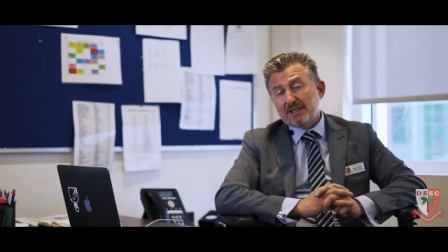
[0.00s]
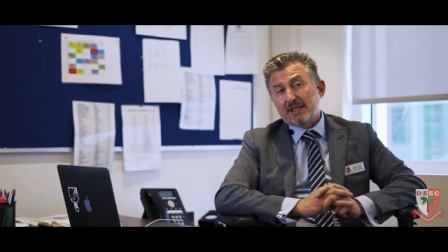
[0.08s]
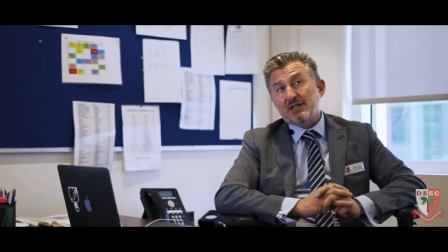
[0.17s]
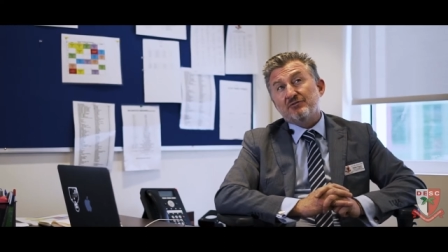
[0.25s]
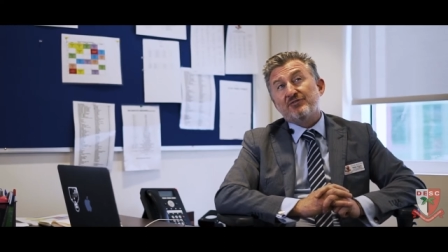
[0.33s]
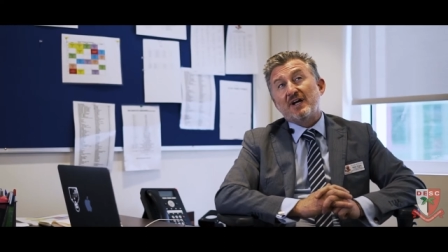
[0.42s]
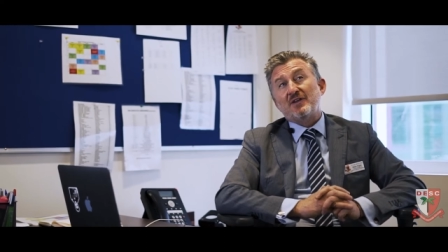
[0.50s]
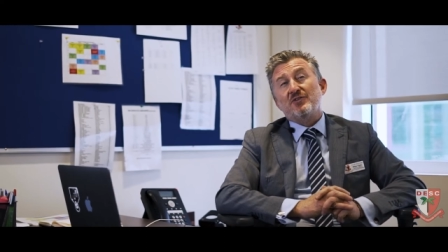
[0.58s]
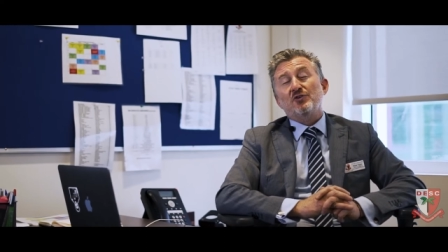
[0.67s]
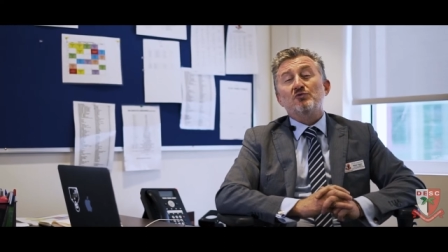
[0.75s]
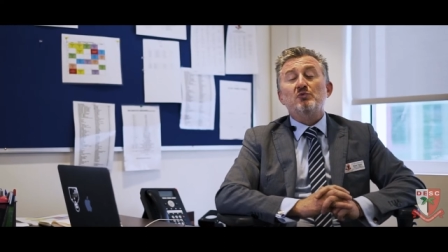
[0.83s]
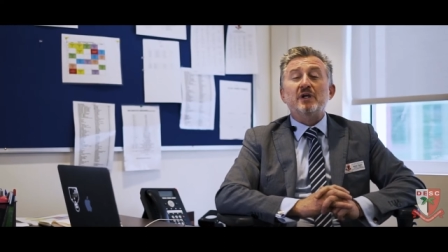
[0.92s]
In fact,
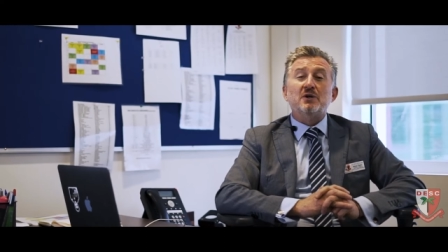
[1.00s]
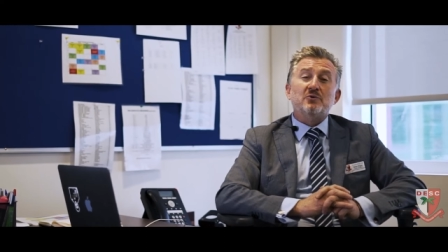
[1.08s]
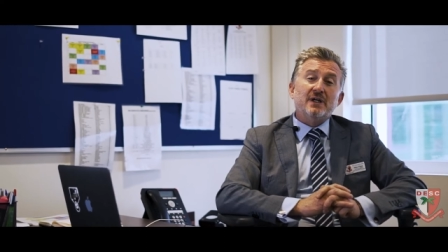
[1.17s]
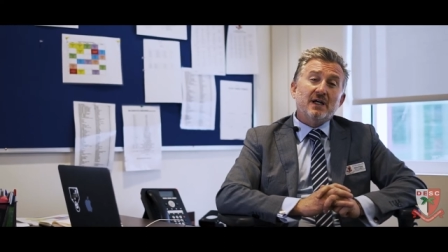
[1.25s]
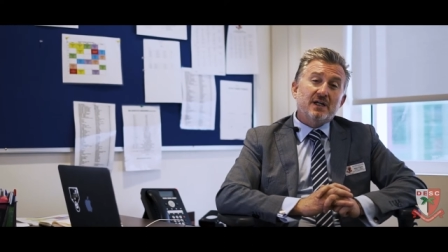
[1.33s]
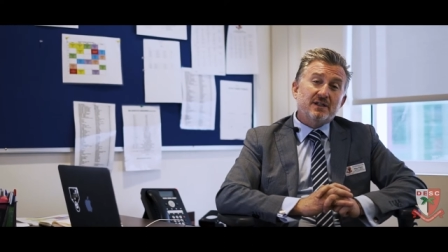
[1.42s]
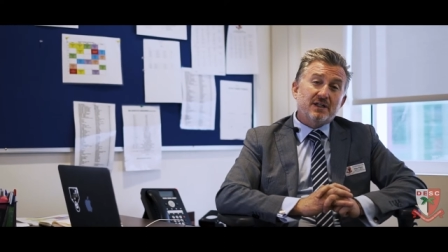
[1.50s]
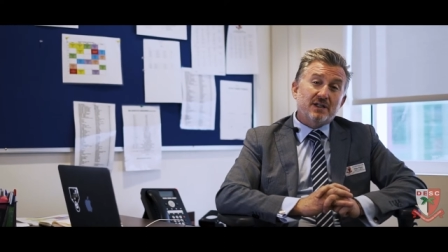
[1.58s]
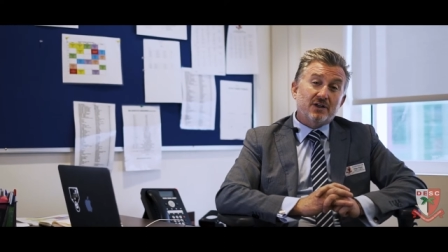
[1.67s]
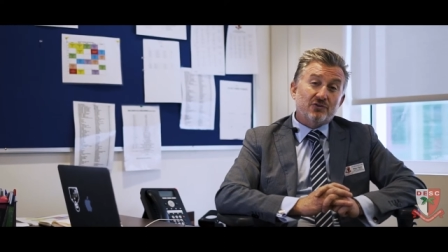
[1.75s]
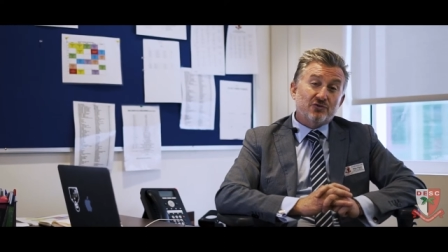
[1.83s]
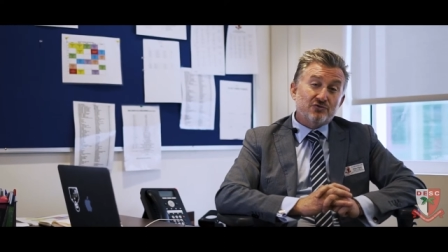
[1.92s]
this week we had an
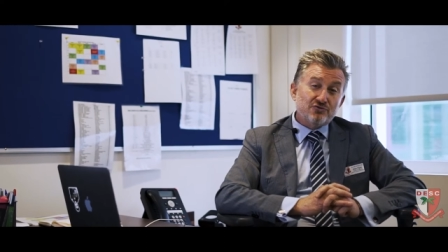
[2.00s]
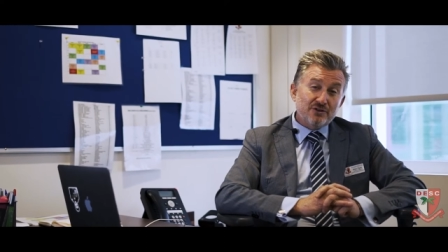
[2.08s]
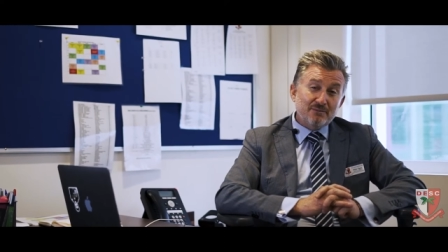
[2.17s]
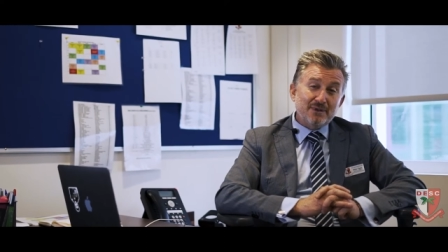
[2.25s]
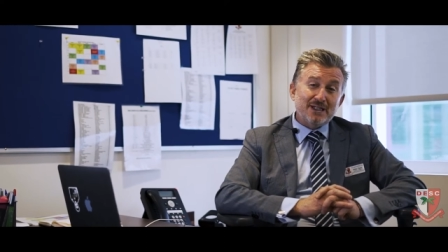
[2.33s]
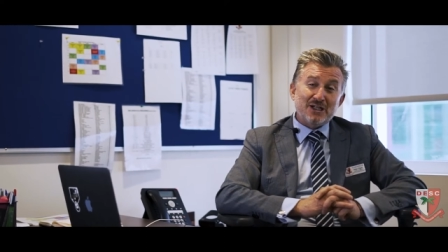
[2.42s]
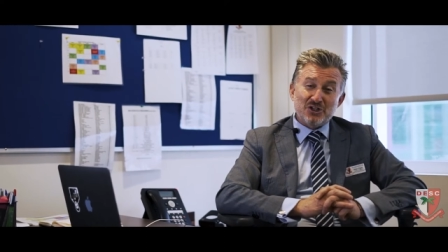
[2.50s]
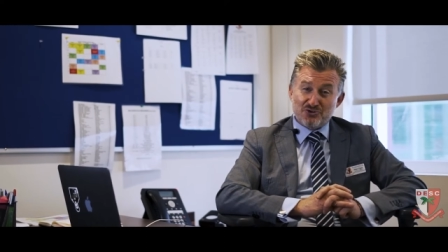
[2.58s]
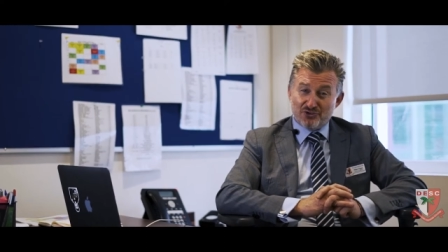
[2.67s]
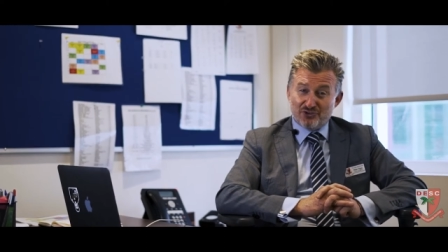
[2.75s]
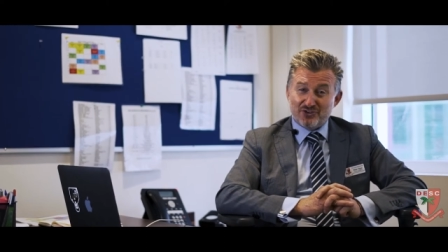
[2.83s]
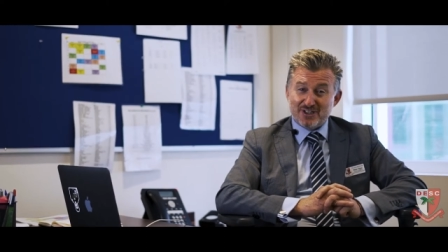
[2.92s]
extremely
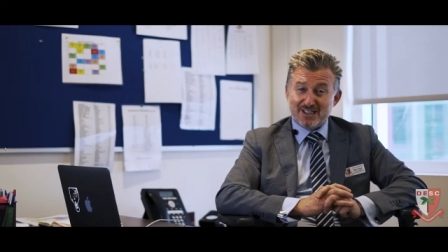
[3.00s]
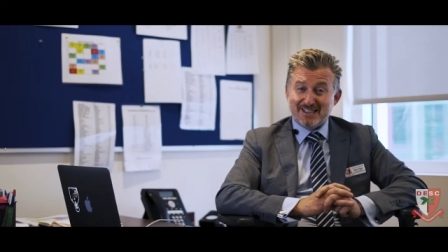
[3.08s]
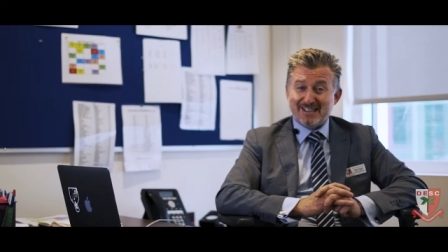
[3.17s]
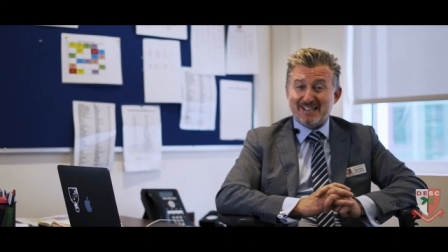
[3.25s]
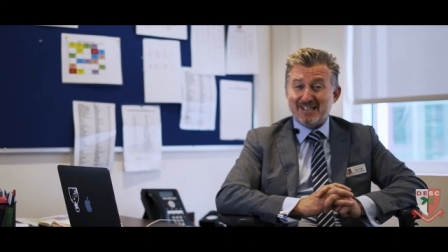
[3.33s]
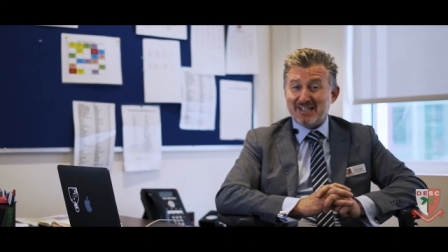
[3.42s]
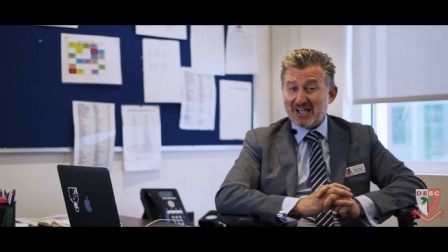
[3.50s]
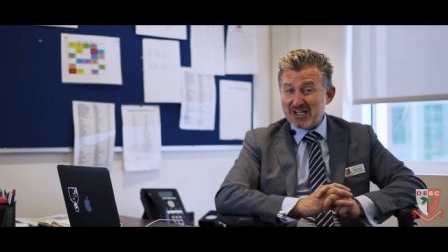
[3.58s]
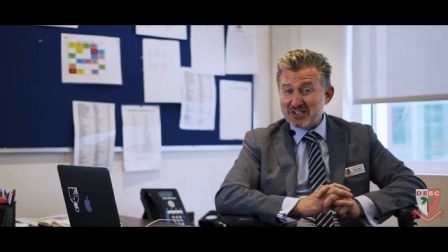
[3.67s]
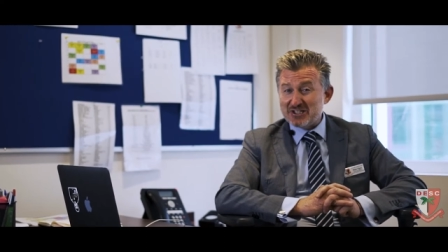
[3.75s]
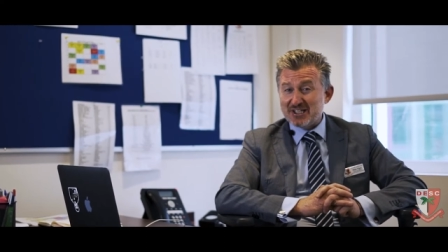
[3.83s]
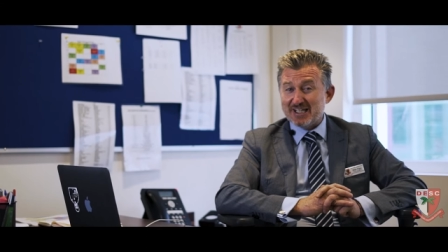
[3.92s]
interesting,
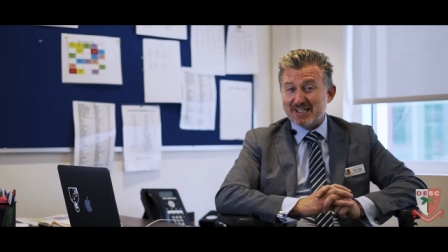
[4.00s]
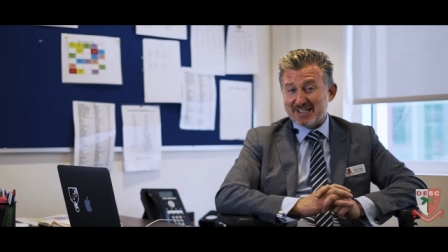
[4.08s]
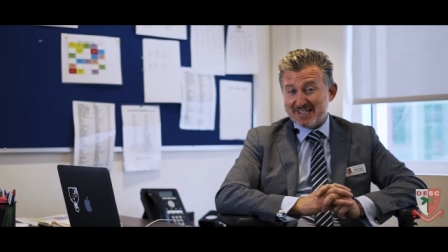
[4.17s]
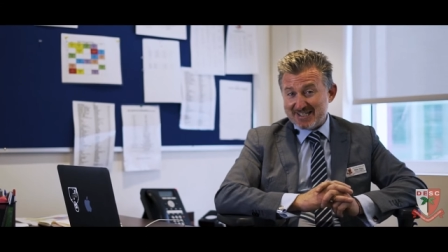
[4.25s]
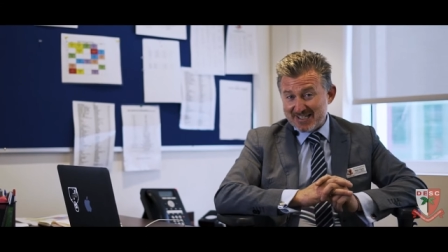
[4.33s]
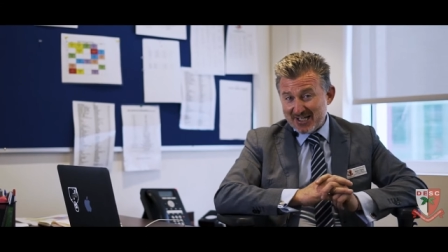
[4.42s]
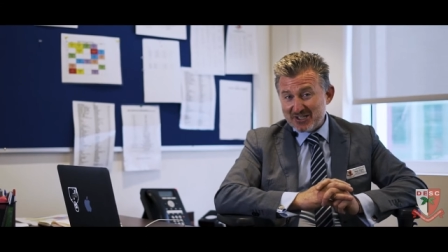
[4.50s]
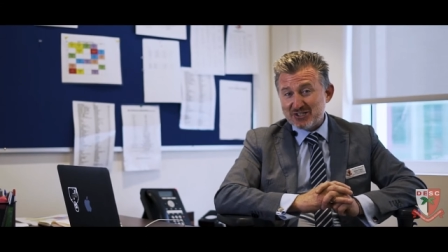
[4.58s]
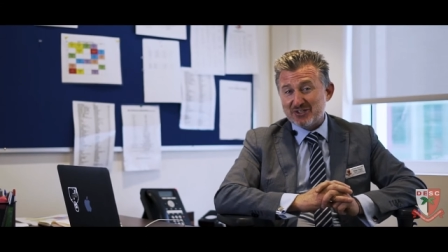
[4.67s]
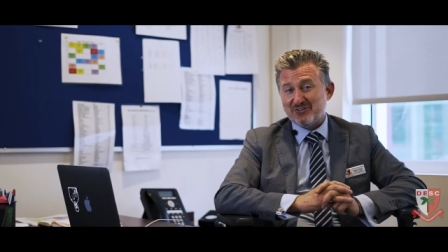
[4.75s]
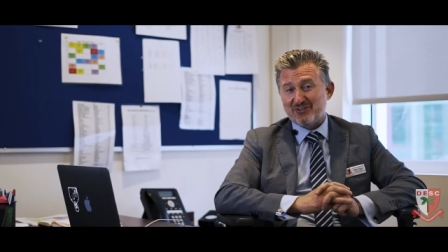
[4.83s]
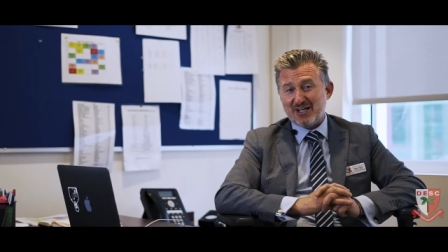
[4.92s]
engaging and
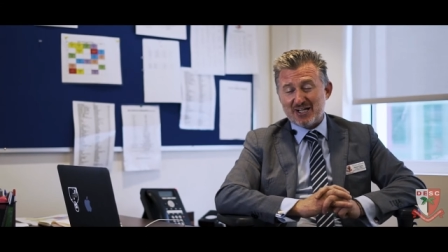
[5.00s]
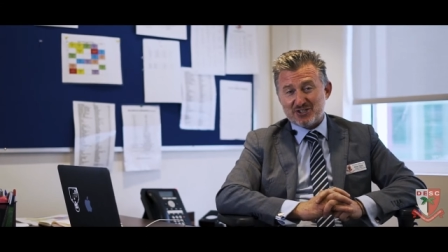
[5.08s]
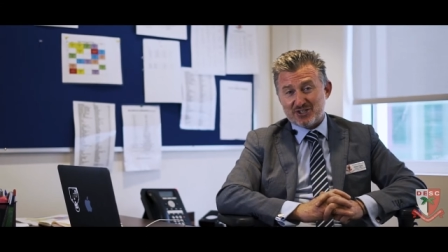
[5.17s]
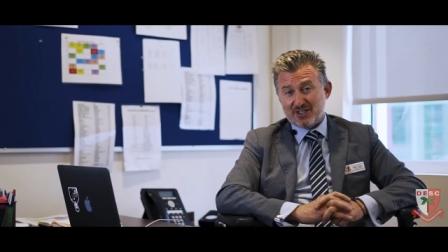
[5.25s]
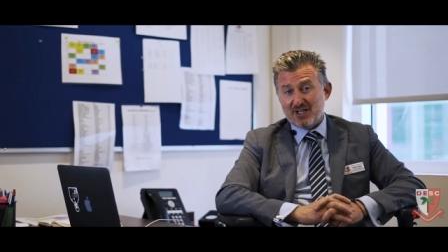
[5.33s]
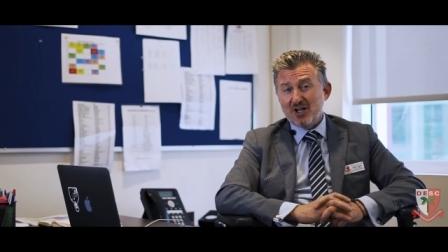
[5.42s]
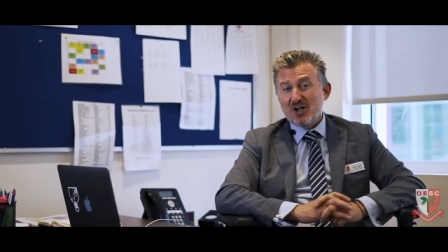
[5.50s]
contentious lecture